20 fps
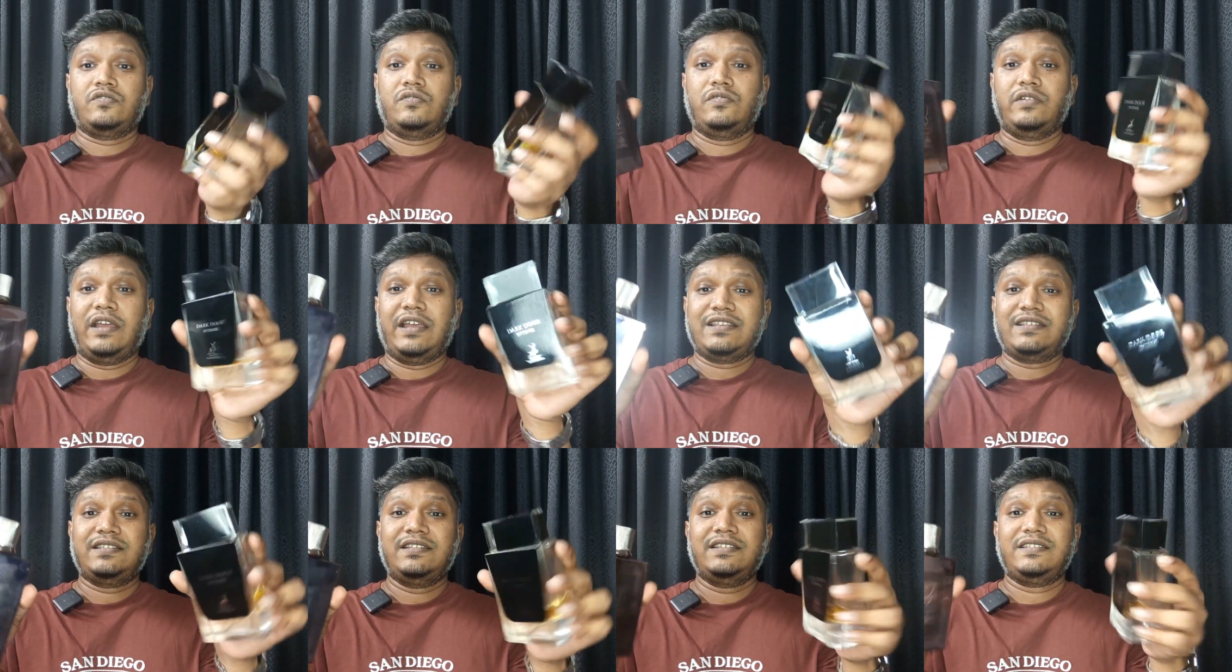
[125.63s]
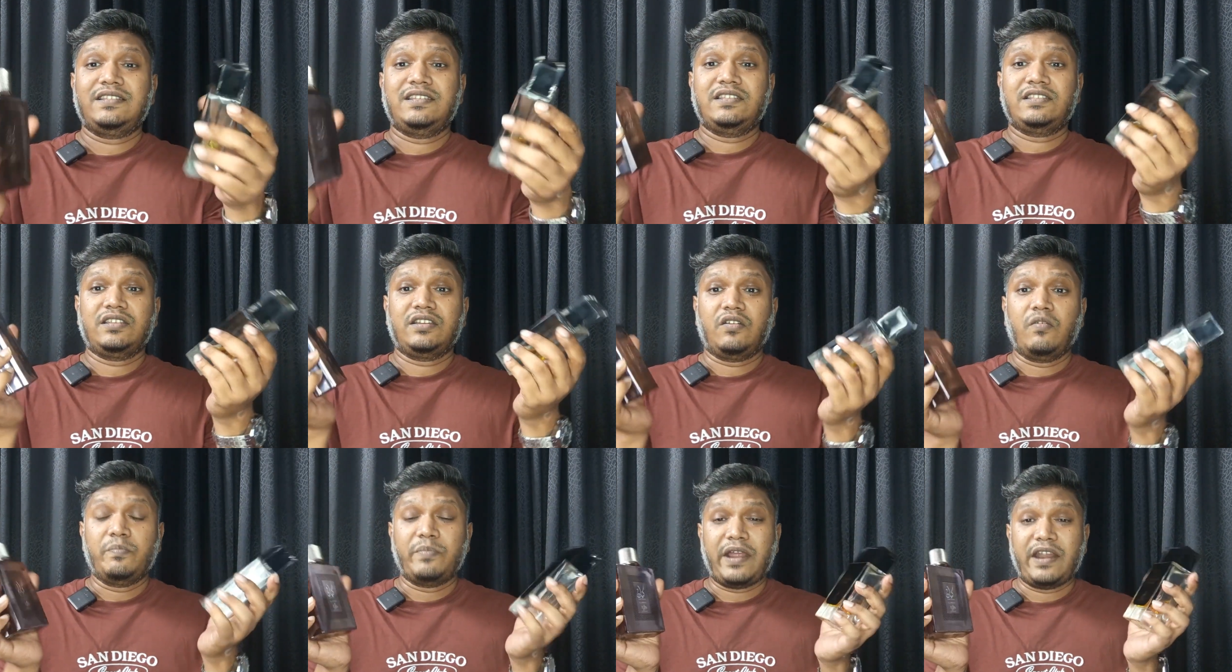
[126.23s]
So as this is
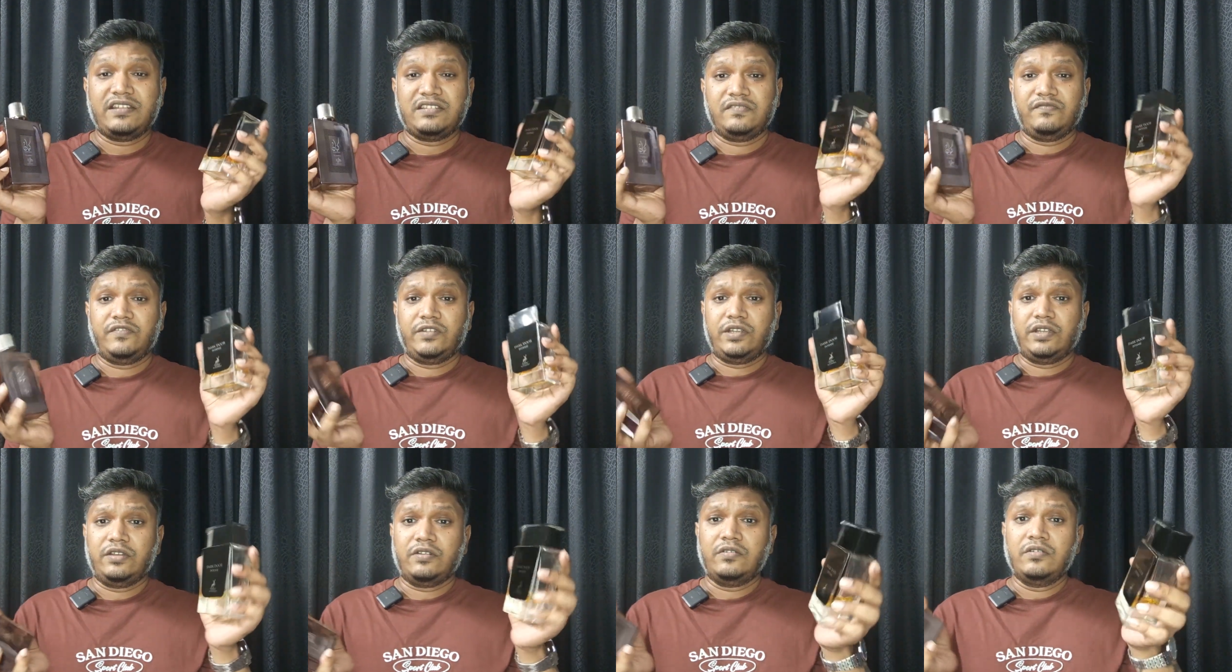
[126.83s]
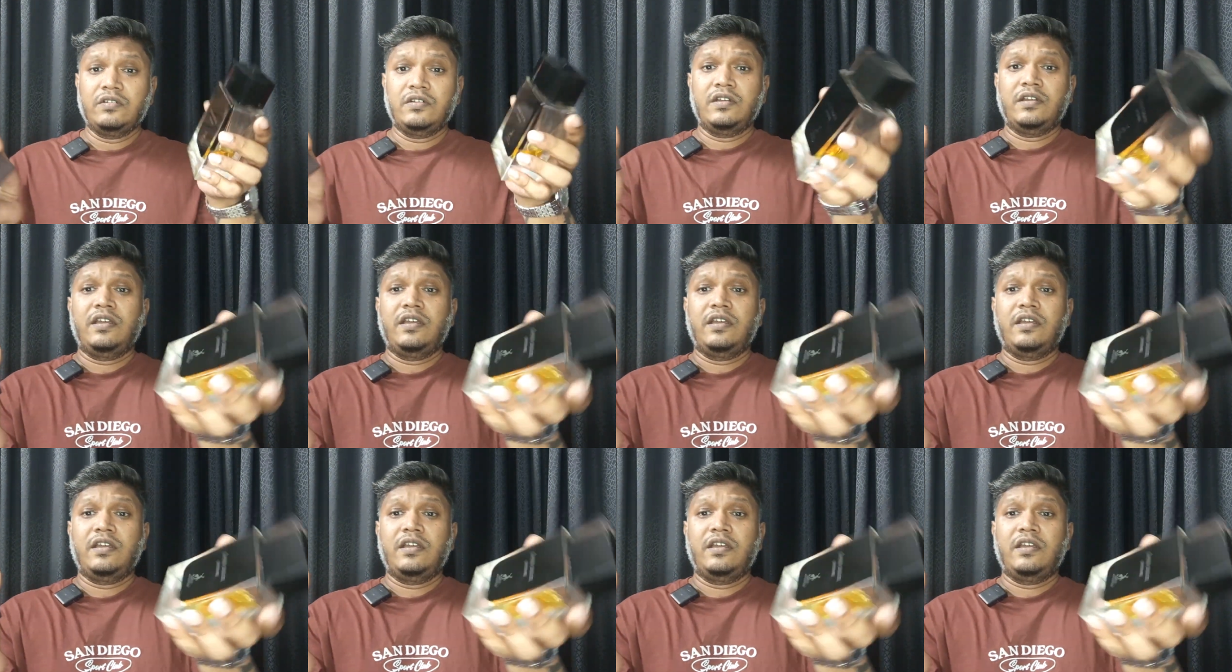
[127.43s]
a comparison video,